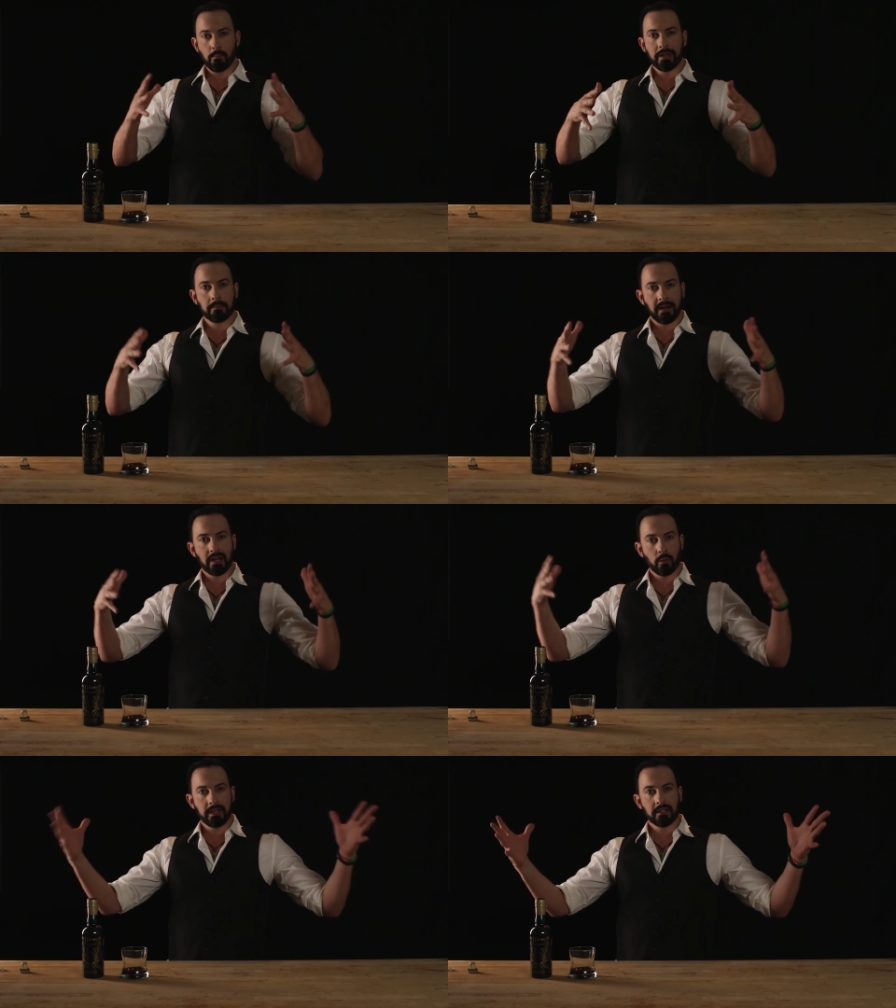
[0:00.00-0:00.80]
week
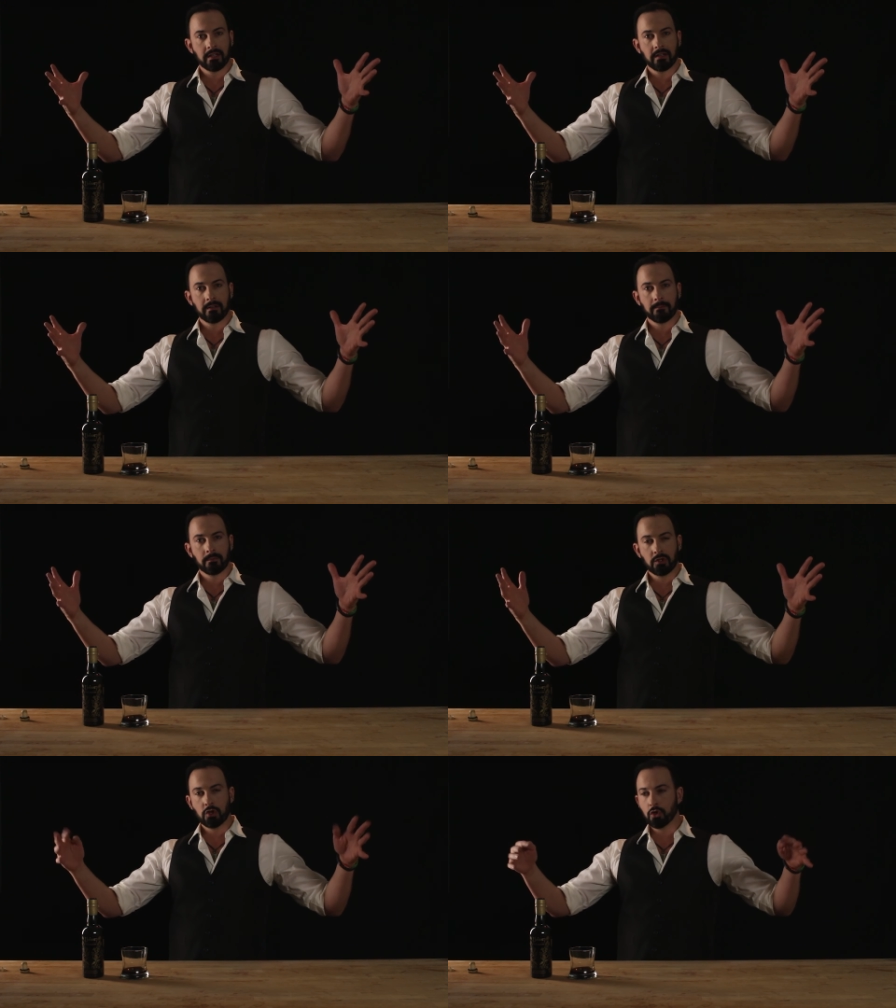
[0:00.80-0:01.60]
by week
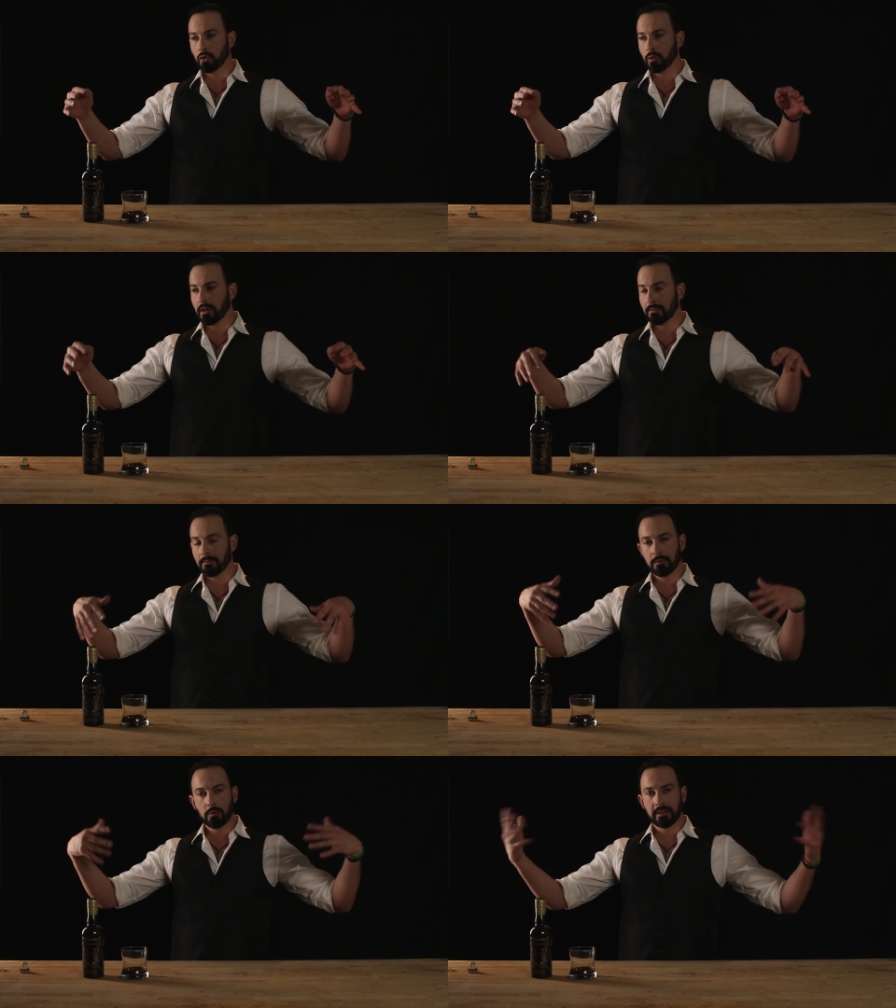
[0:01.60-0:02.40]
new
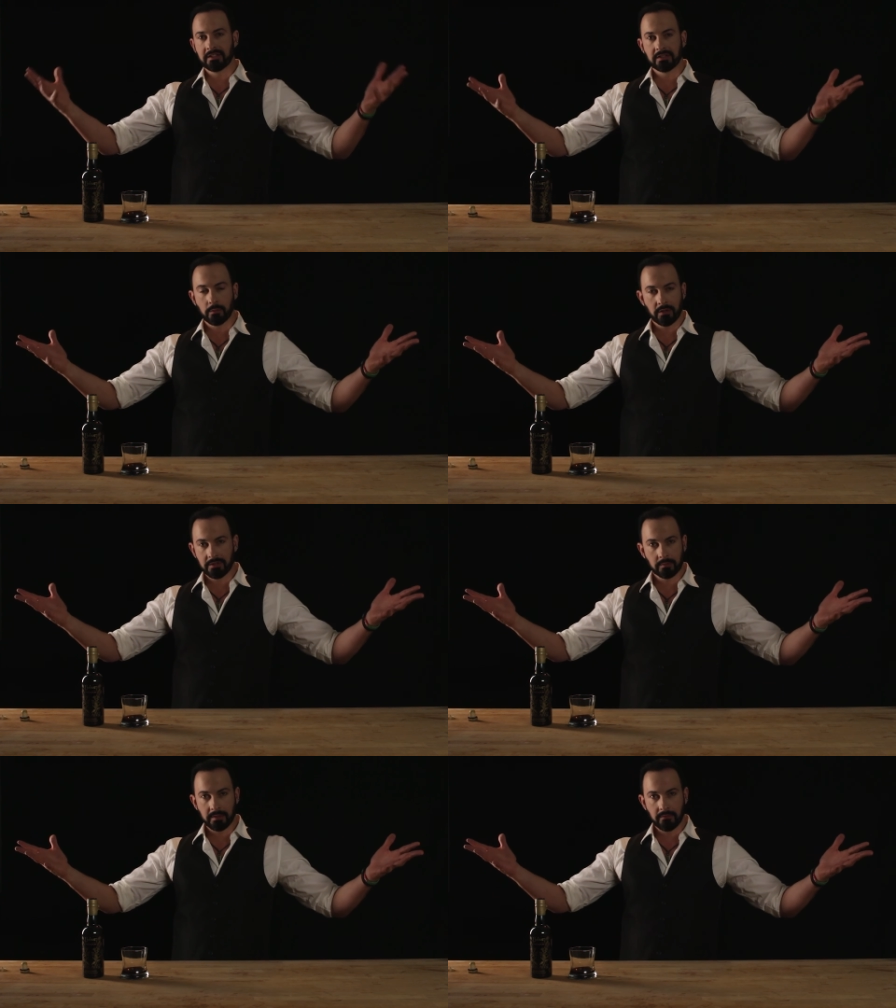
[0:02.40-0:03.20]
places where
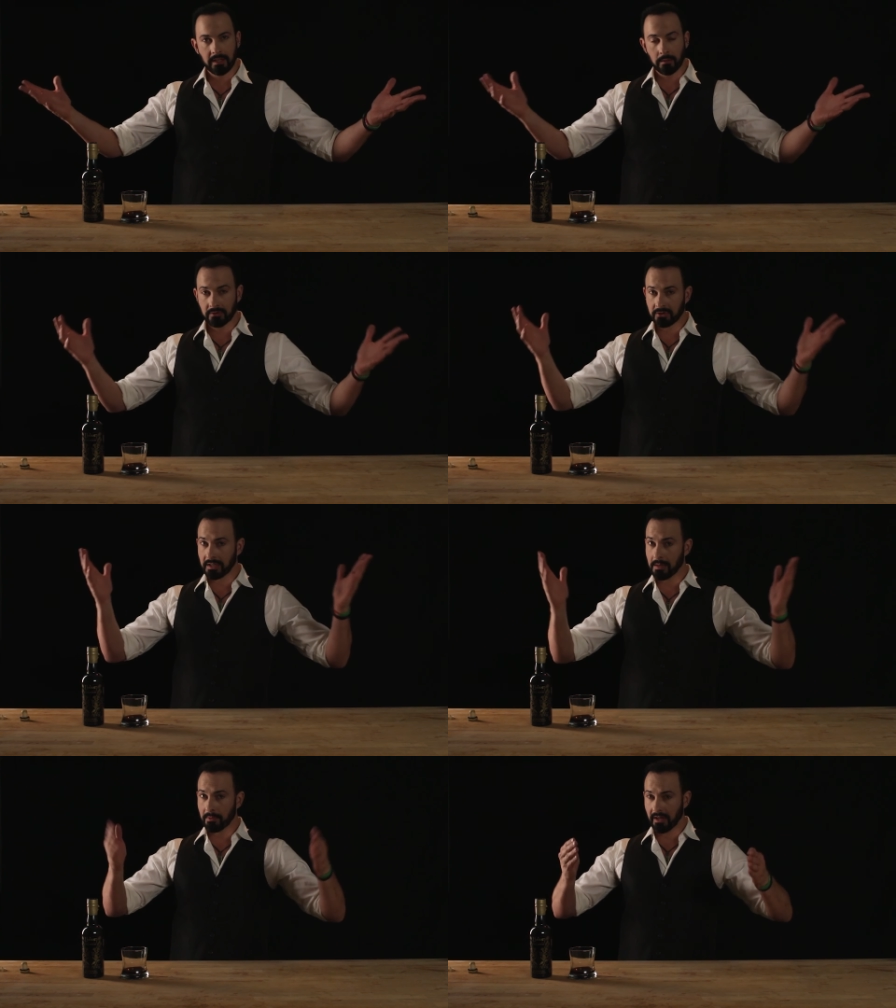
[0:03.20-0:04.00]
this will be available, so
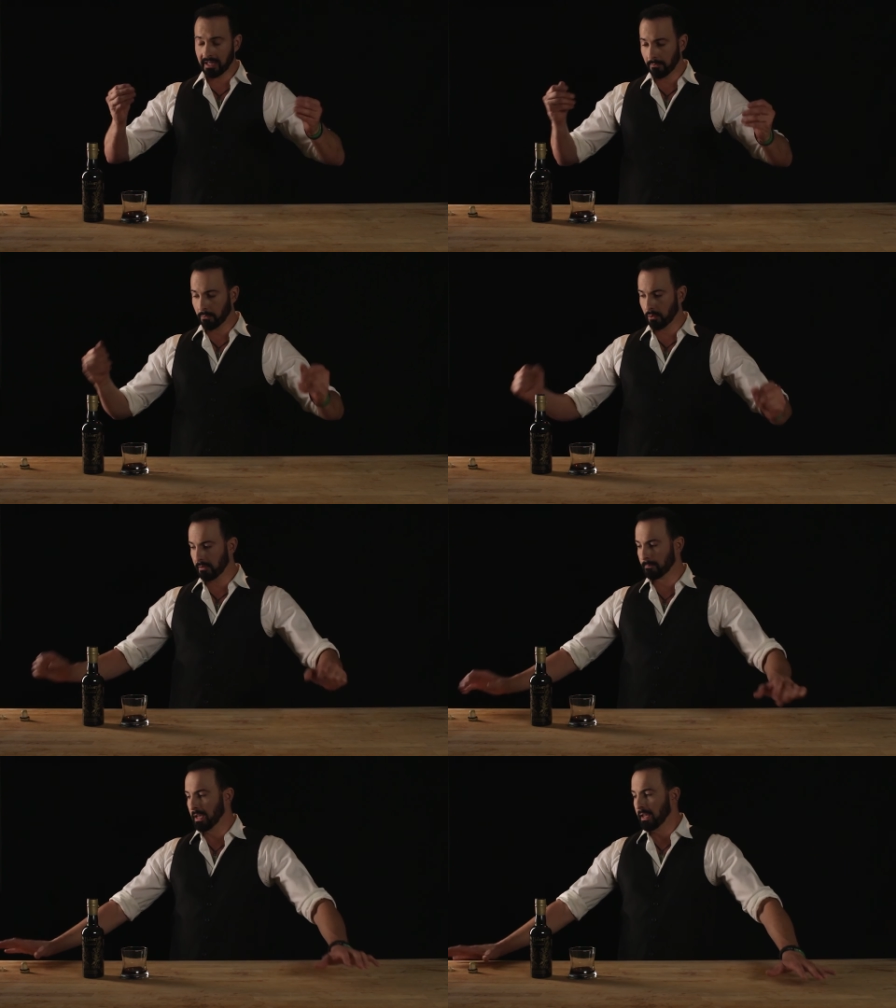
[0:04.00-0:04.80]
keep an eye out for it.
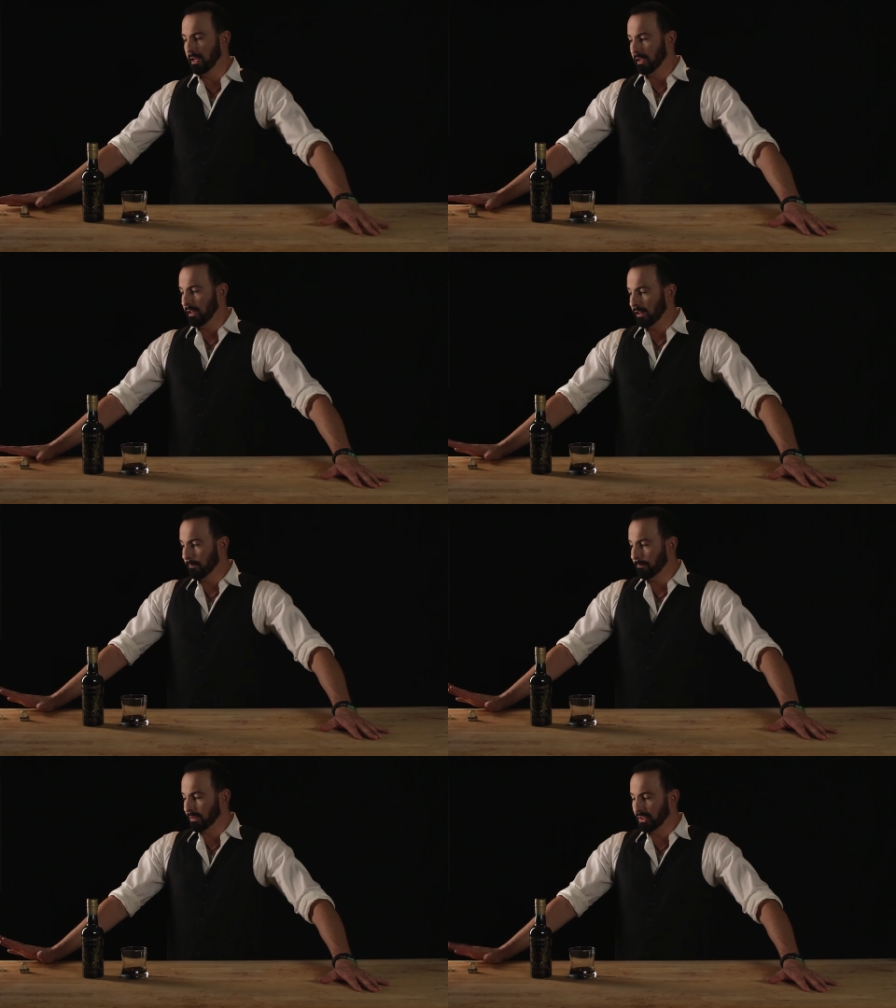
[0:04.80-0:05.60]

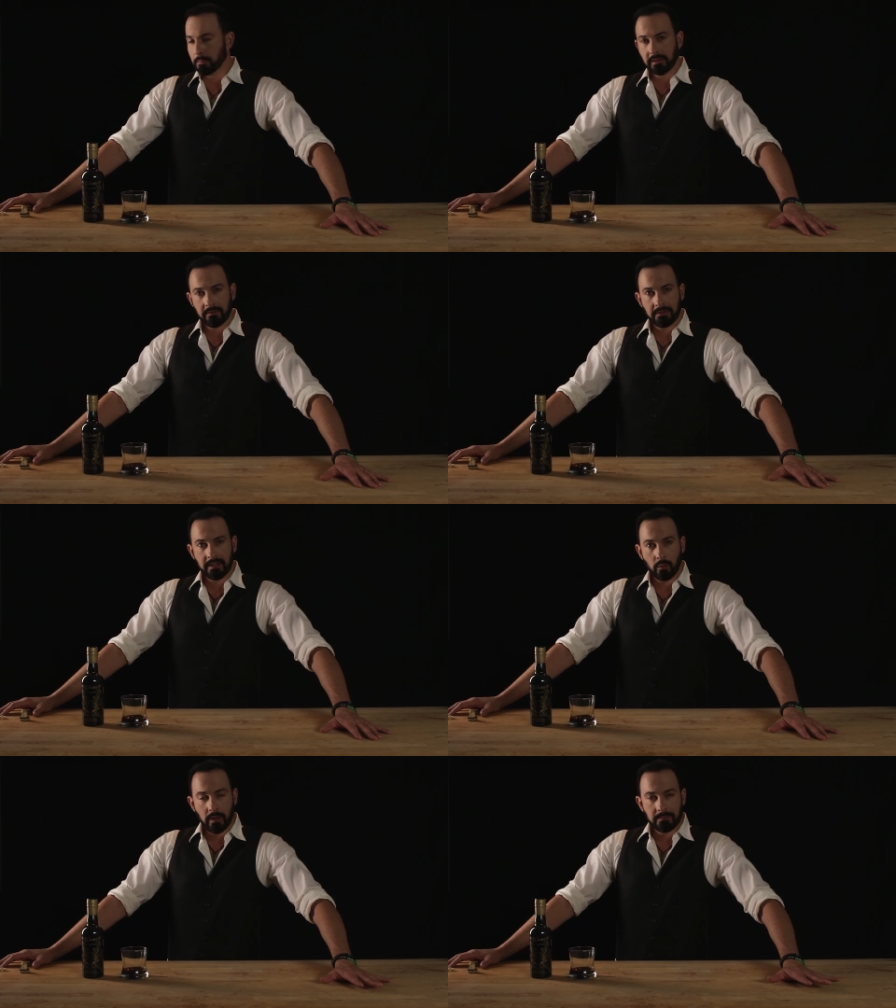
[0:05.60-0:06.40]
I do believe that
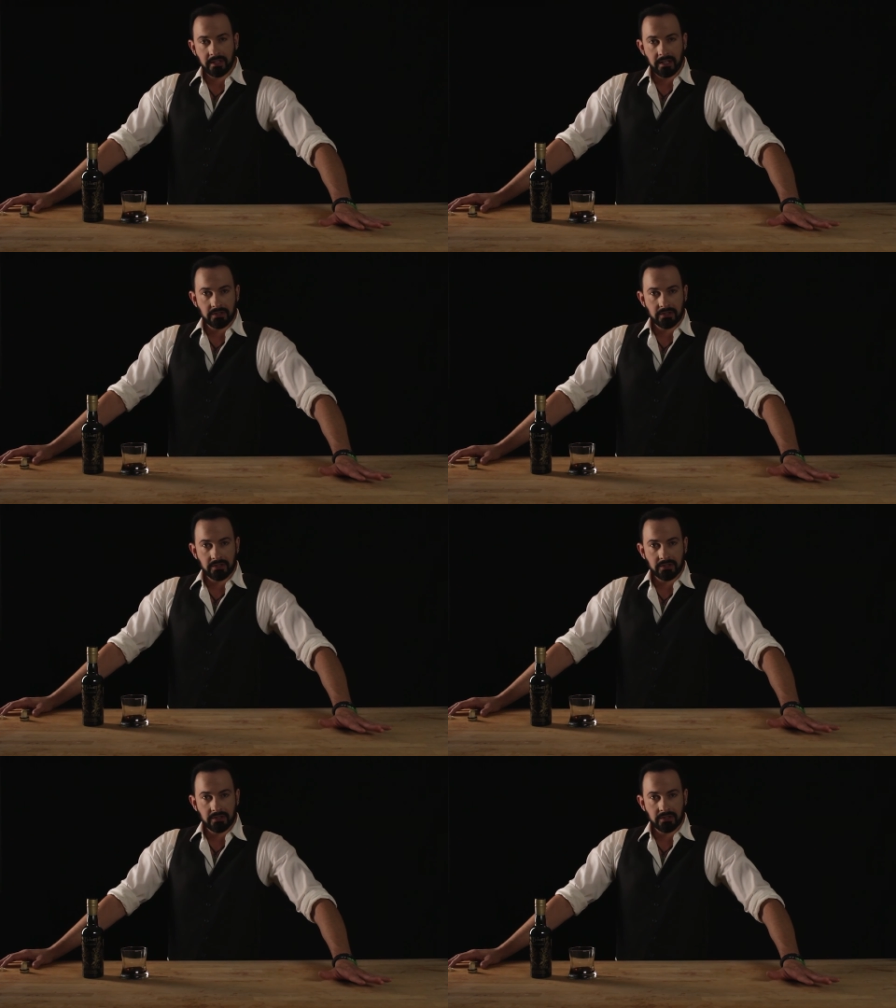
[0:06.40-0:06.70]
their website